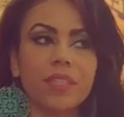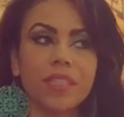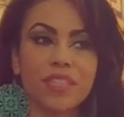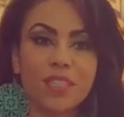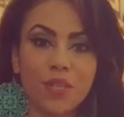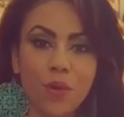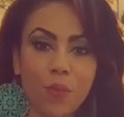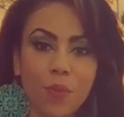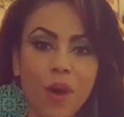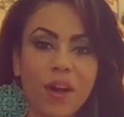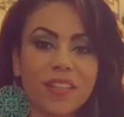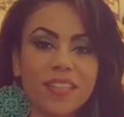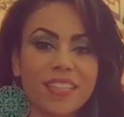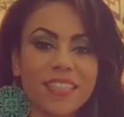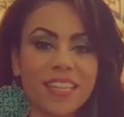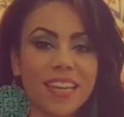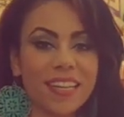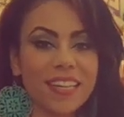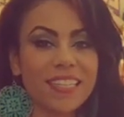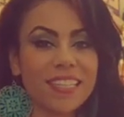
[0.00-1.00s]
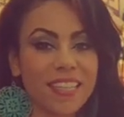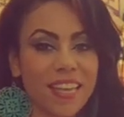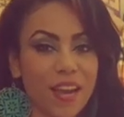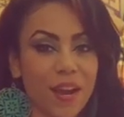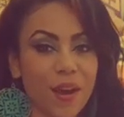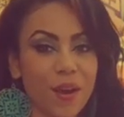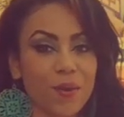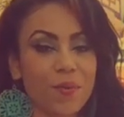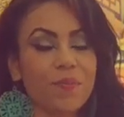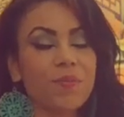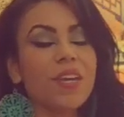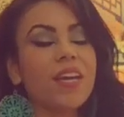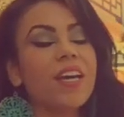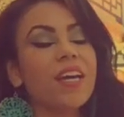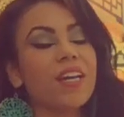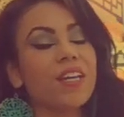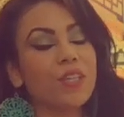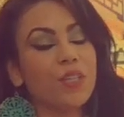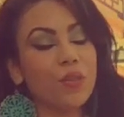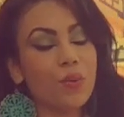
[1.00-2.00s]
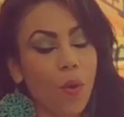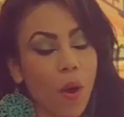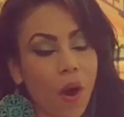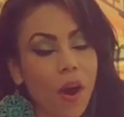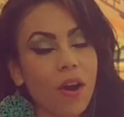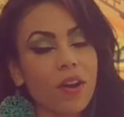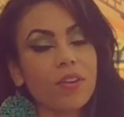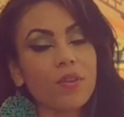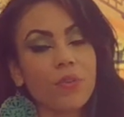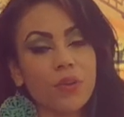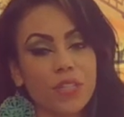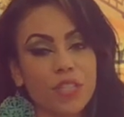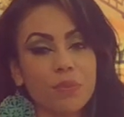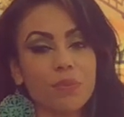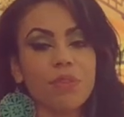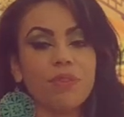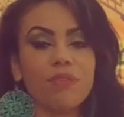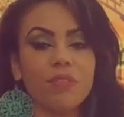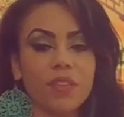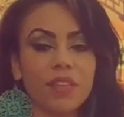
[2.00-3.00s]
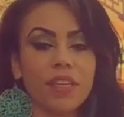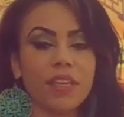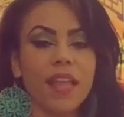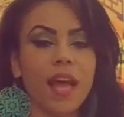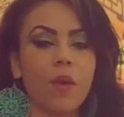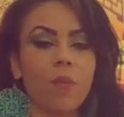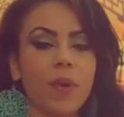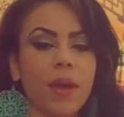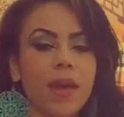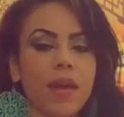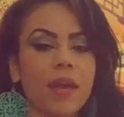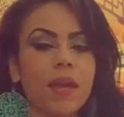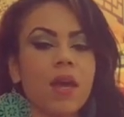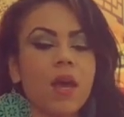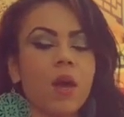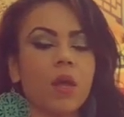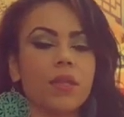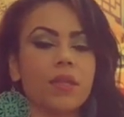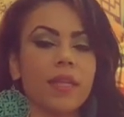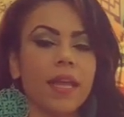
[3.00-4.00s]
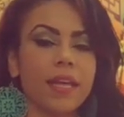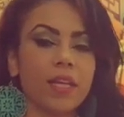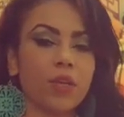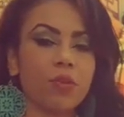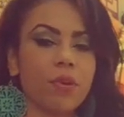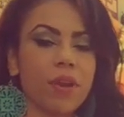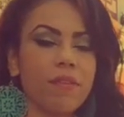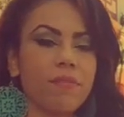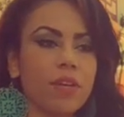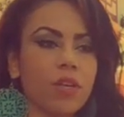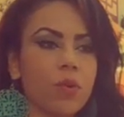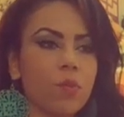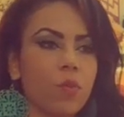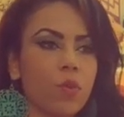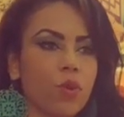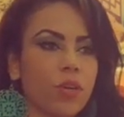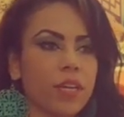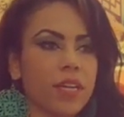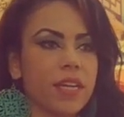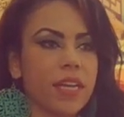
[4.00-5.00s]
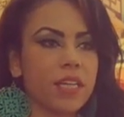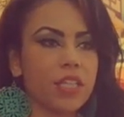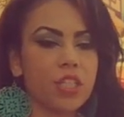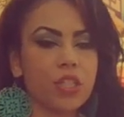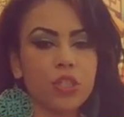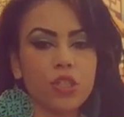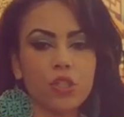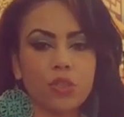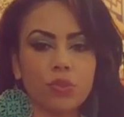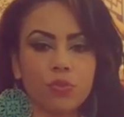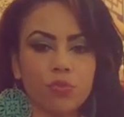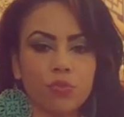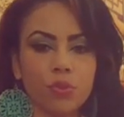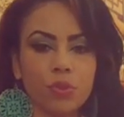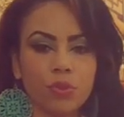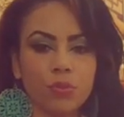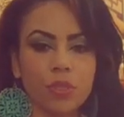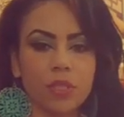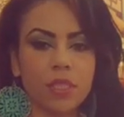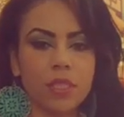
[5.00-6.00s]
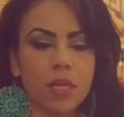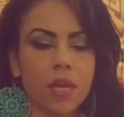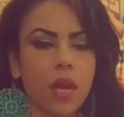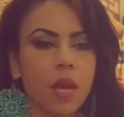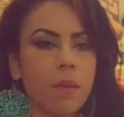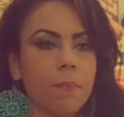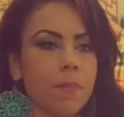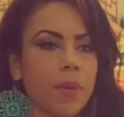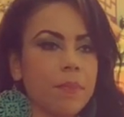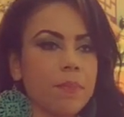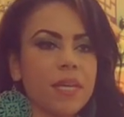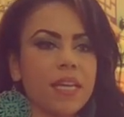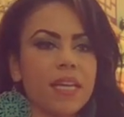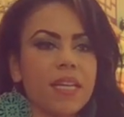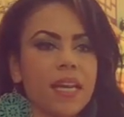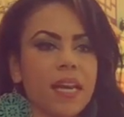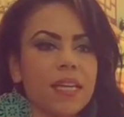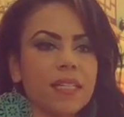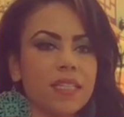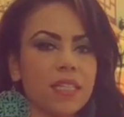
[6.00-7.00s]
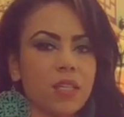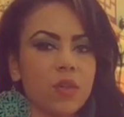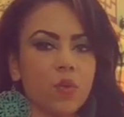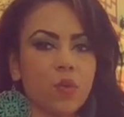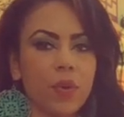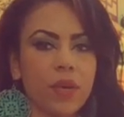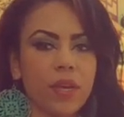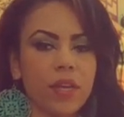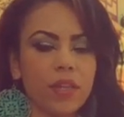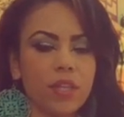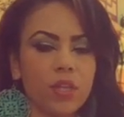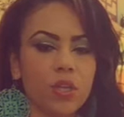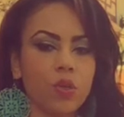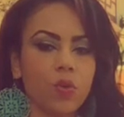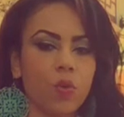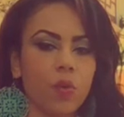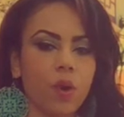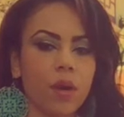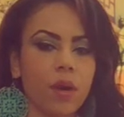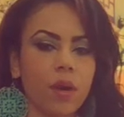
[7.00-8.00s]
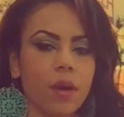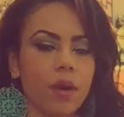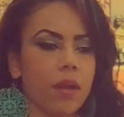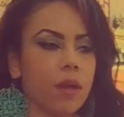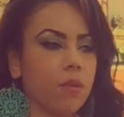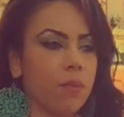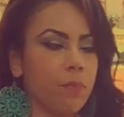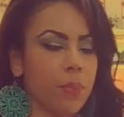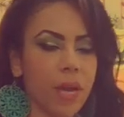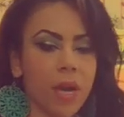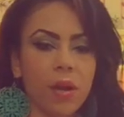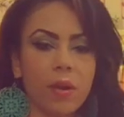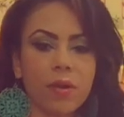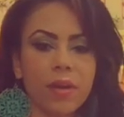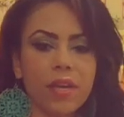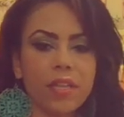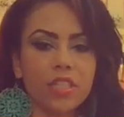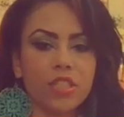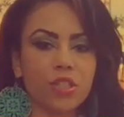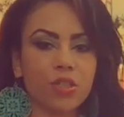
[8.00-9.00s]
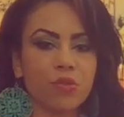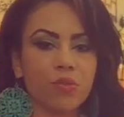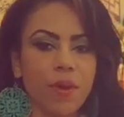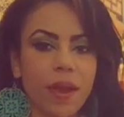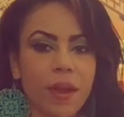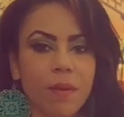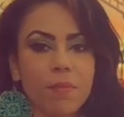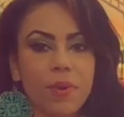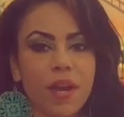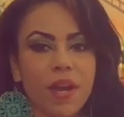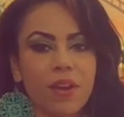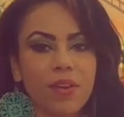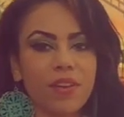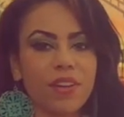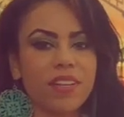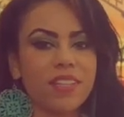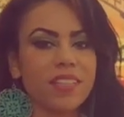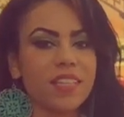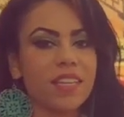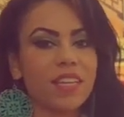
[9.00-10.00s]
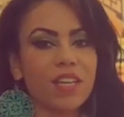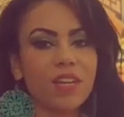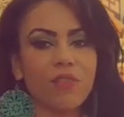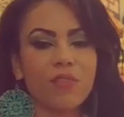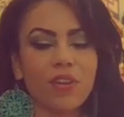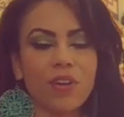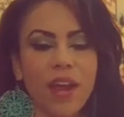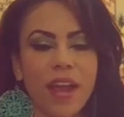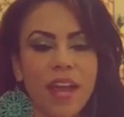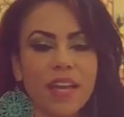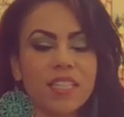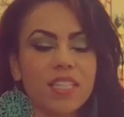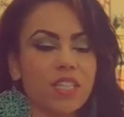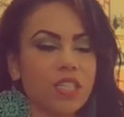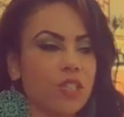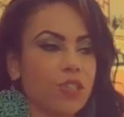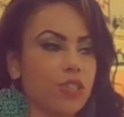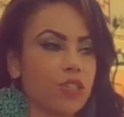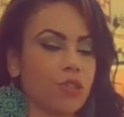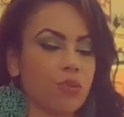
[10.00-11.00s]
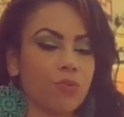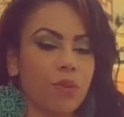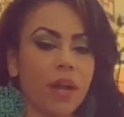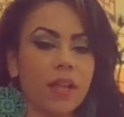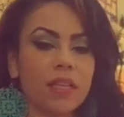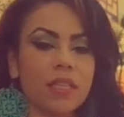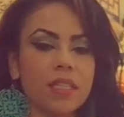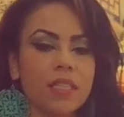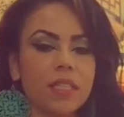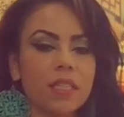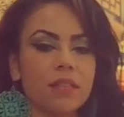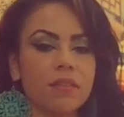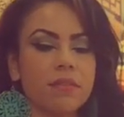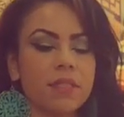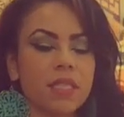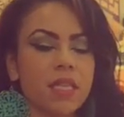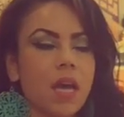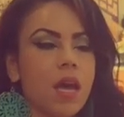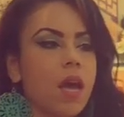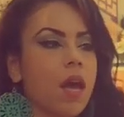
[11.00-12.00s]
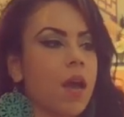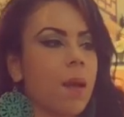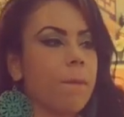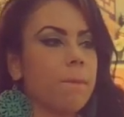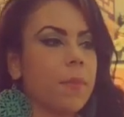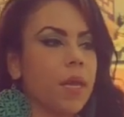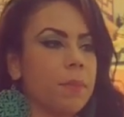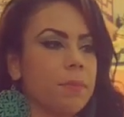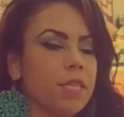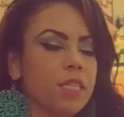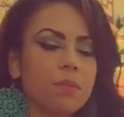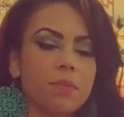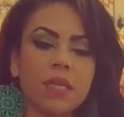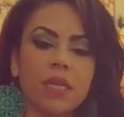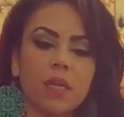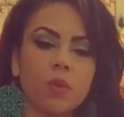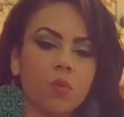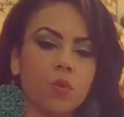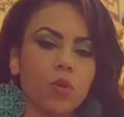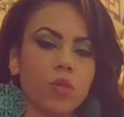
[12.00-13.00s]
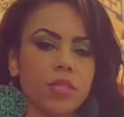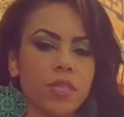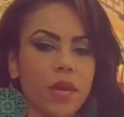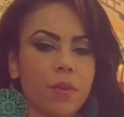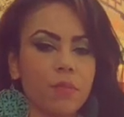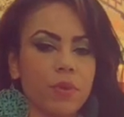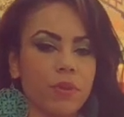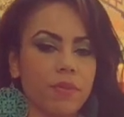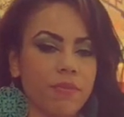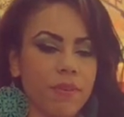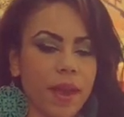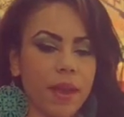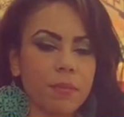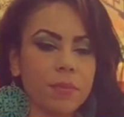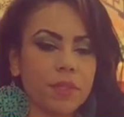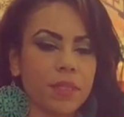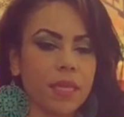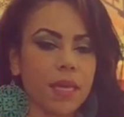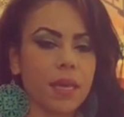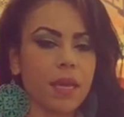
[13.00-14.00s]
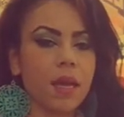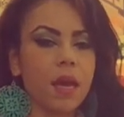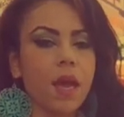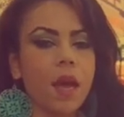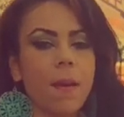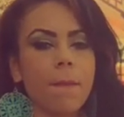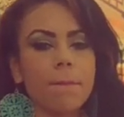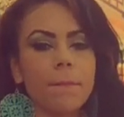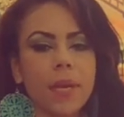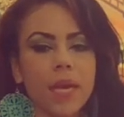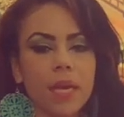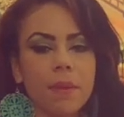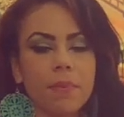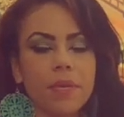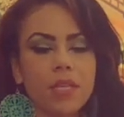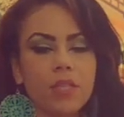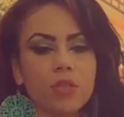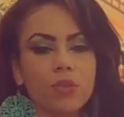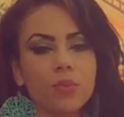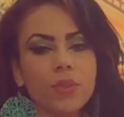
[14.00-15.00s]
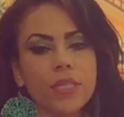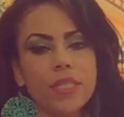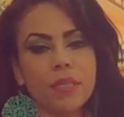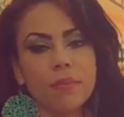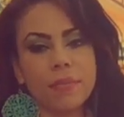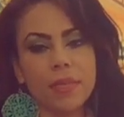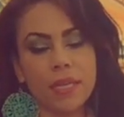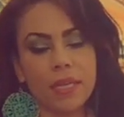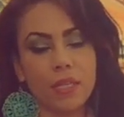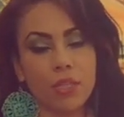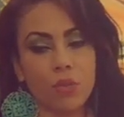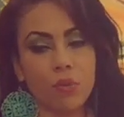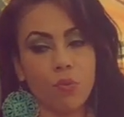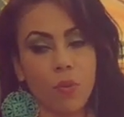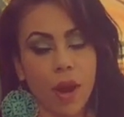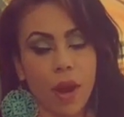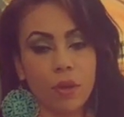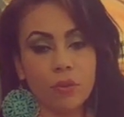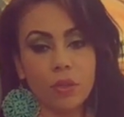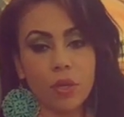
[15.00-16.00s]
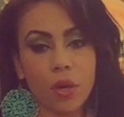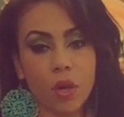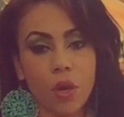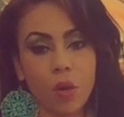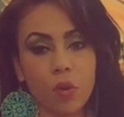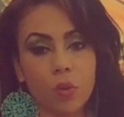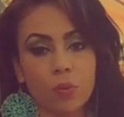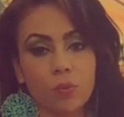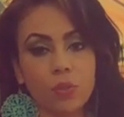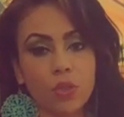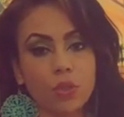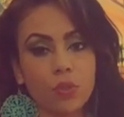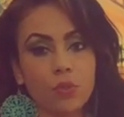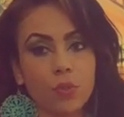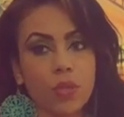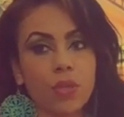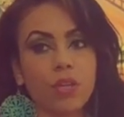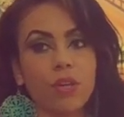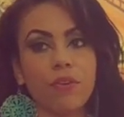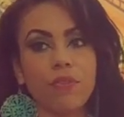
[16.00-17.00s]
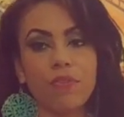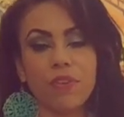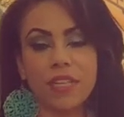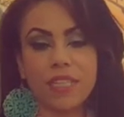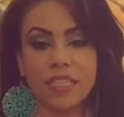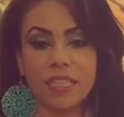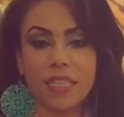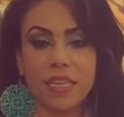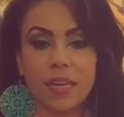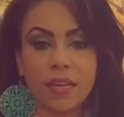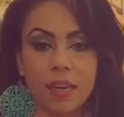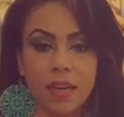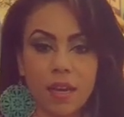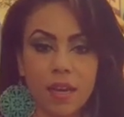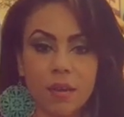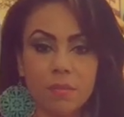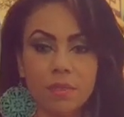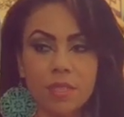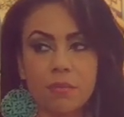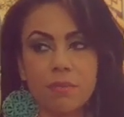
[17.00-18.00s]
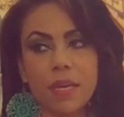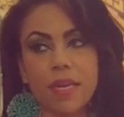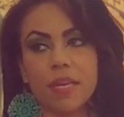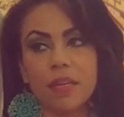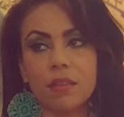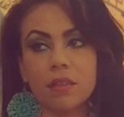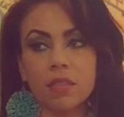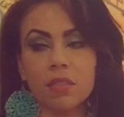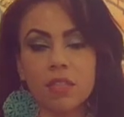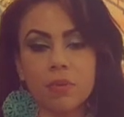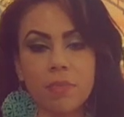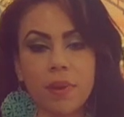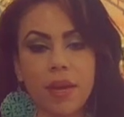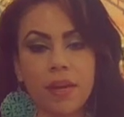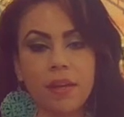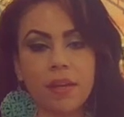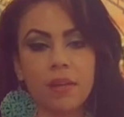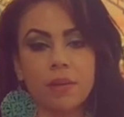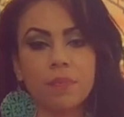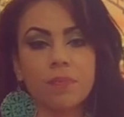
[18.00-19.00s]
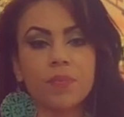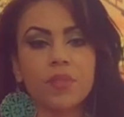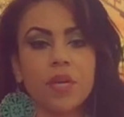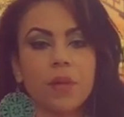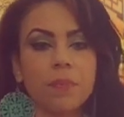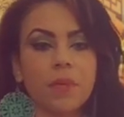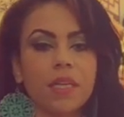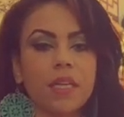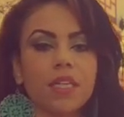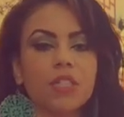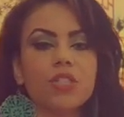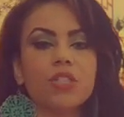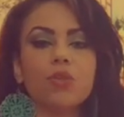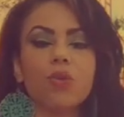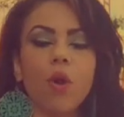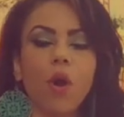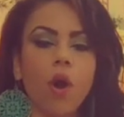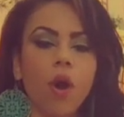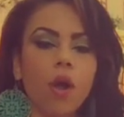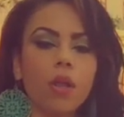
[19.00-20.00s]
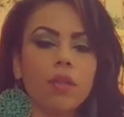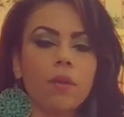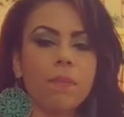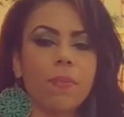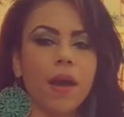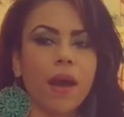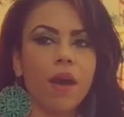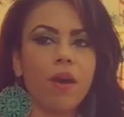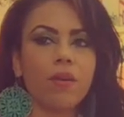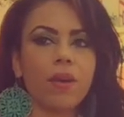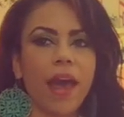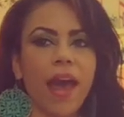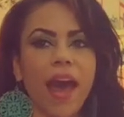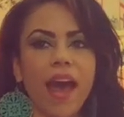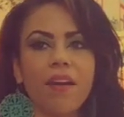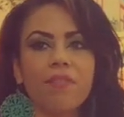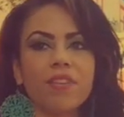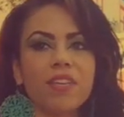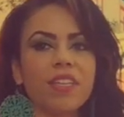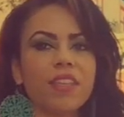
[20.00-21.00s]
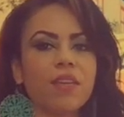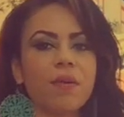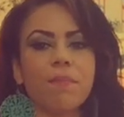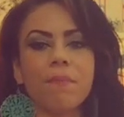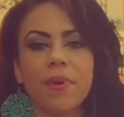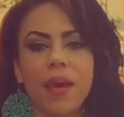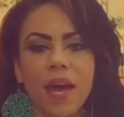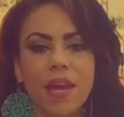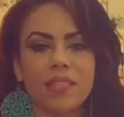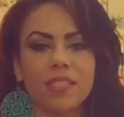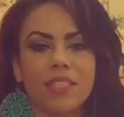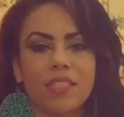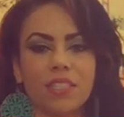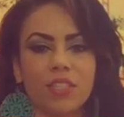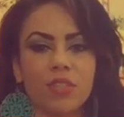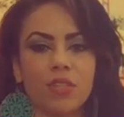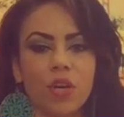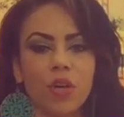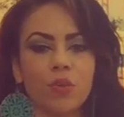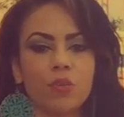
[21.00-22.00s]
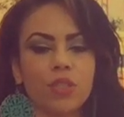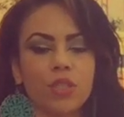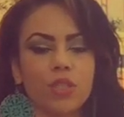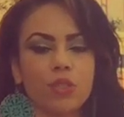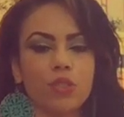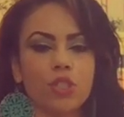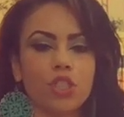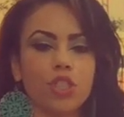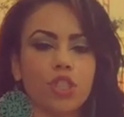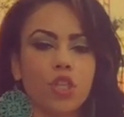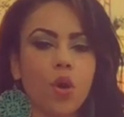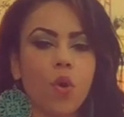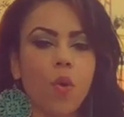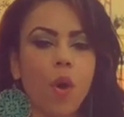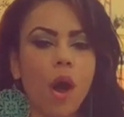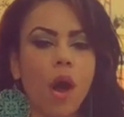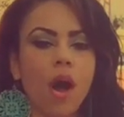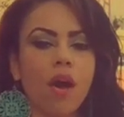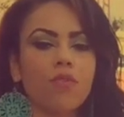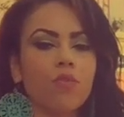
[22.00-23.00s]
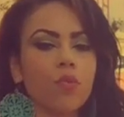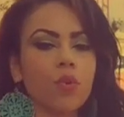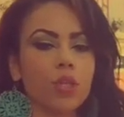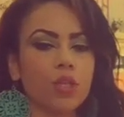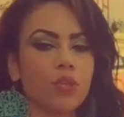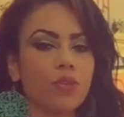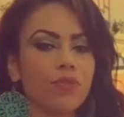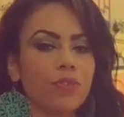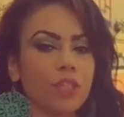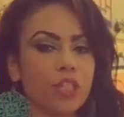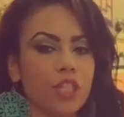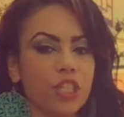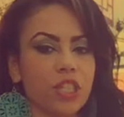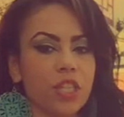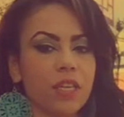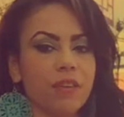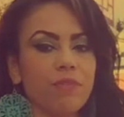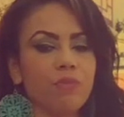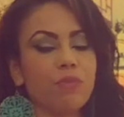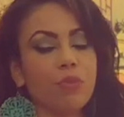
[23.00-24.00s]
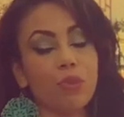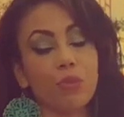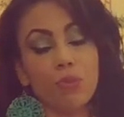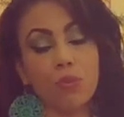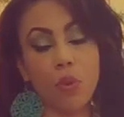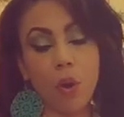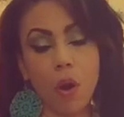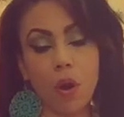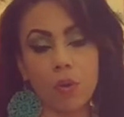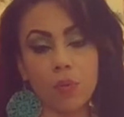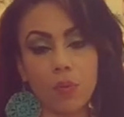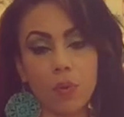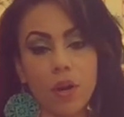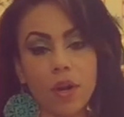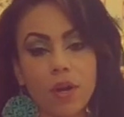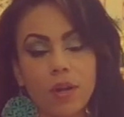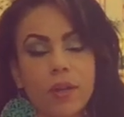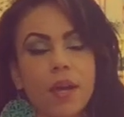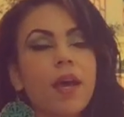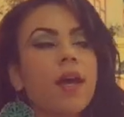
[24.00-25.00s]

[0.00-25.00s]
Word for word: So while the sun is there, you are going to be feeling that way, like craving a more connection to your roots. Maybe connecting with your parents, your grandparents, any of your ancestors, your relatives, maybe spending more time with family, maybe doing some things around the home to where you're fixing it up to make it look better, because you're all about having the best, you know, to show off what you've achieved through hard work.